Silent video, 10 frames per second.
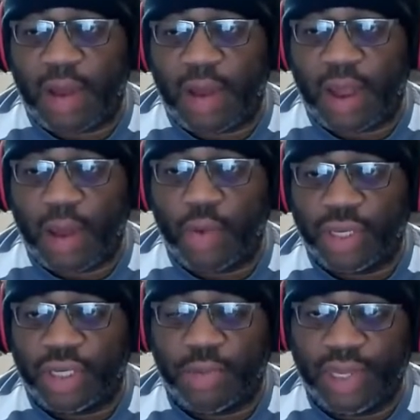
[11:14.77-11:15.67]
I am willing
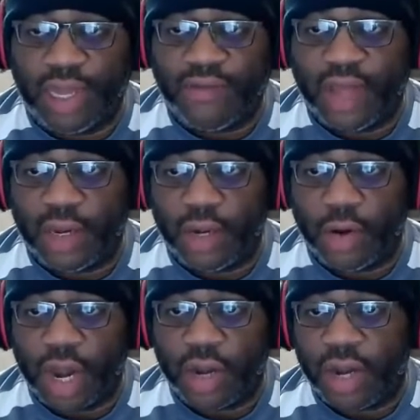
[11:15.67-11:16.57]
to believe that
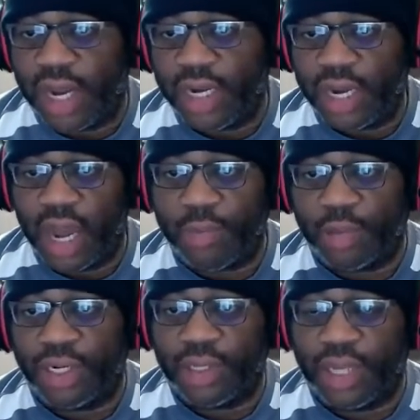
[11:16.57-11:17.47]
99%